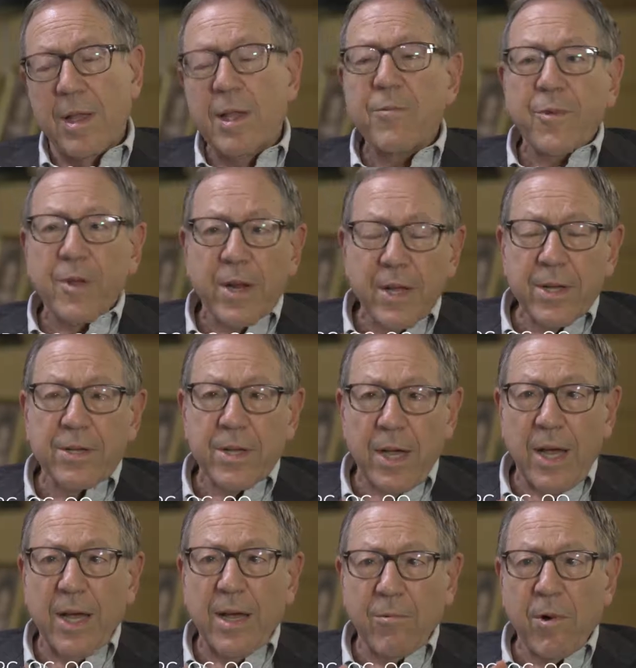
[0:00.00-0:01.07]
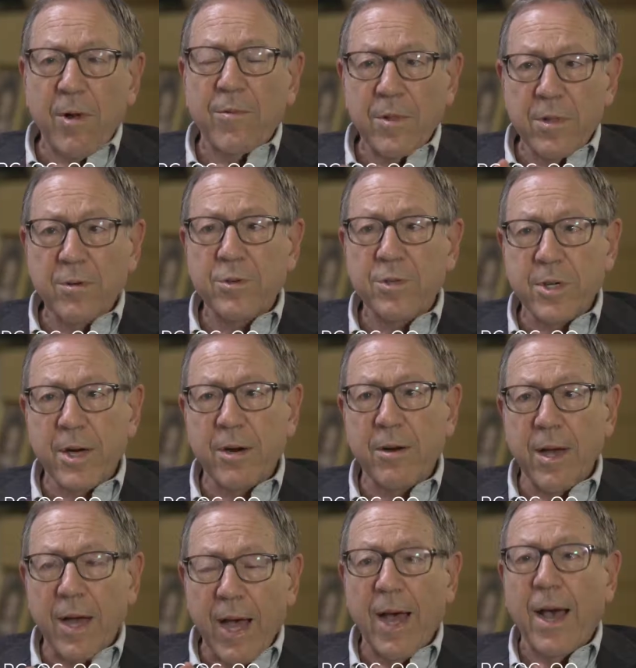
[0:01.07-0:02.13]
If it is a
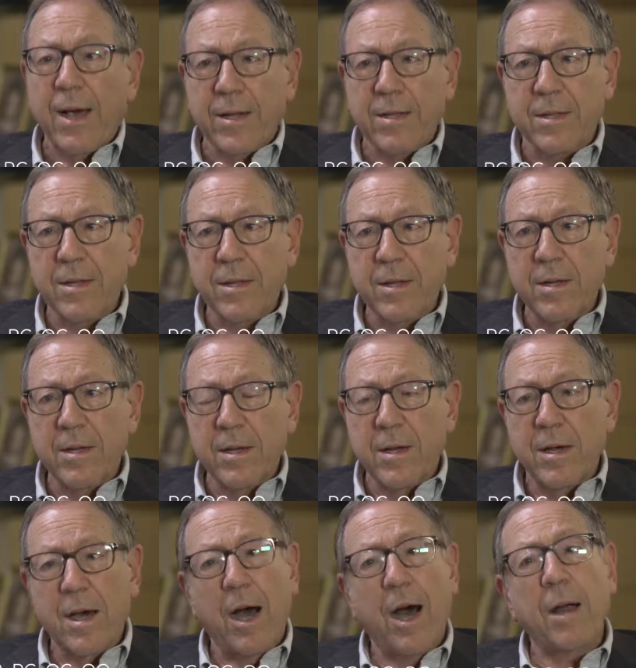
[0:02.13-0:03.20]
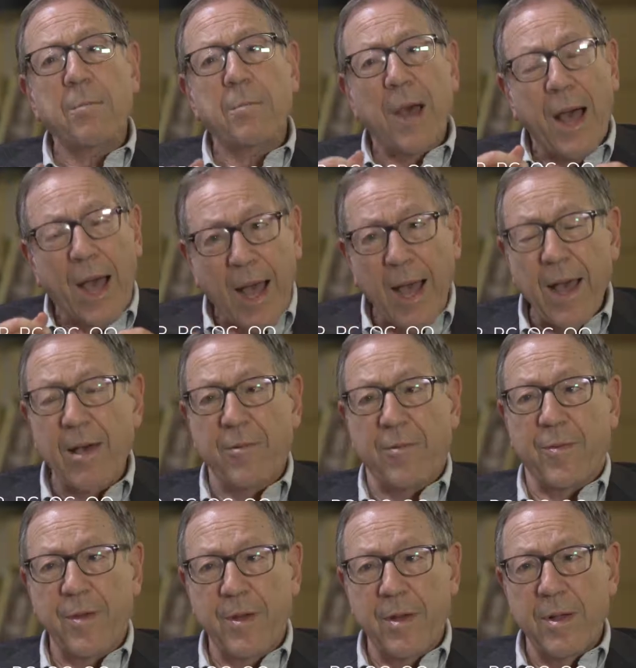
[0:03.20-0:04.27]
revolutionary act on
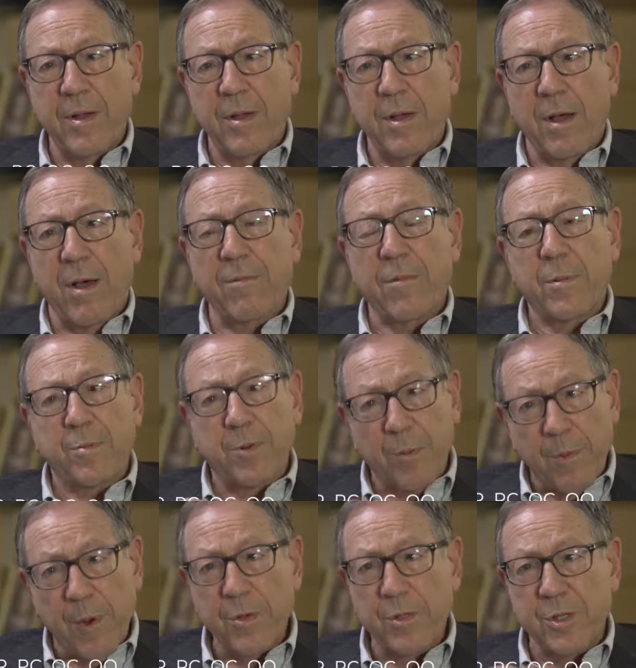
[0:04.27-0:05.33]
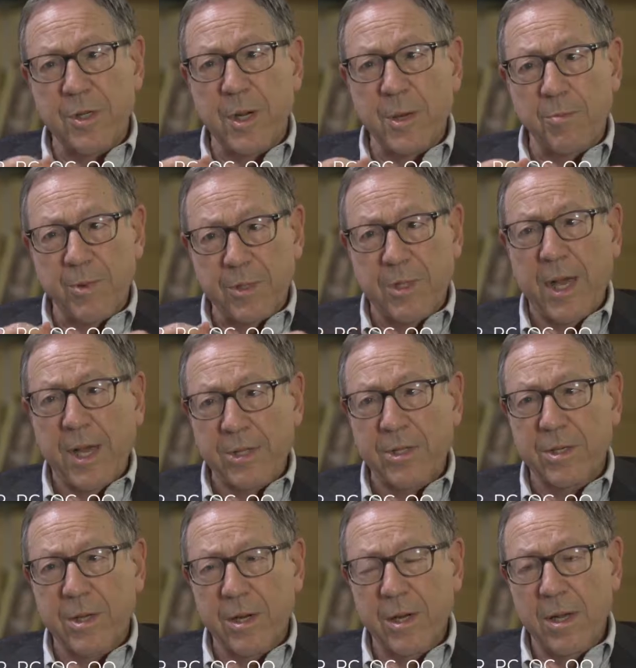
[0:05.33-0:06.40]
behalf of the promotion and
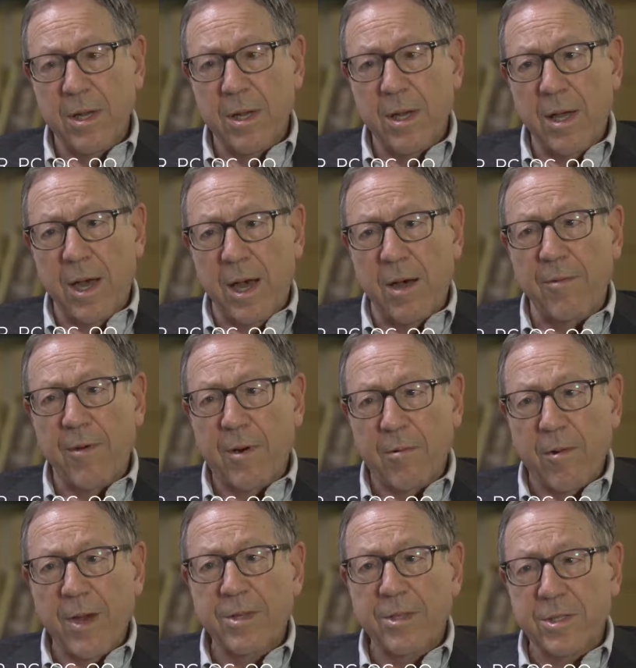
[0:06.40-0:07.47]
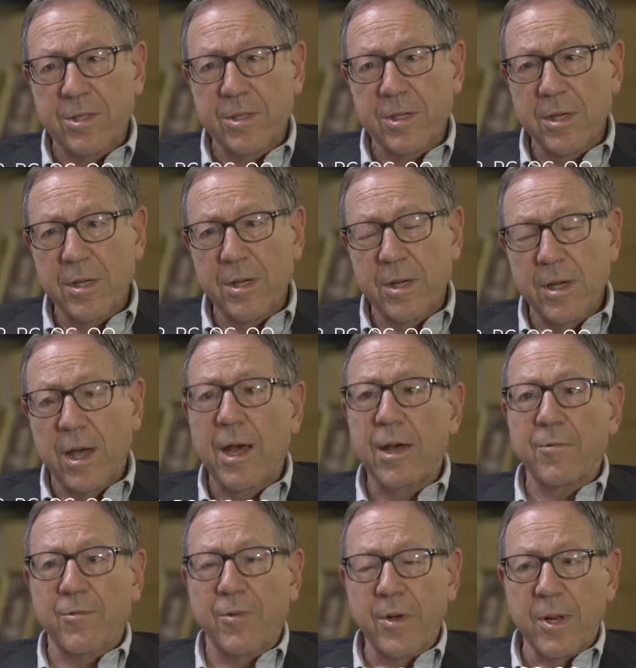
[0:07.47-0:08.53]
protection of our rights
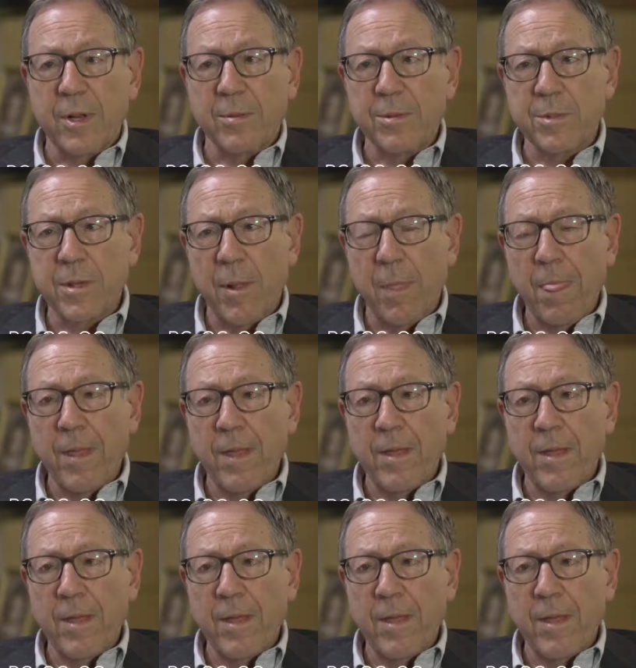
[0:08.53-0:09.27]
and freedoms,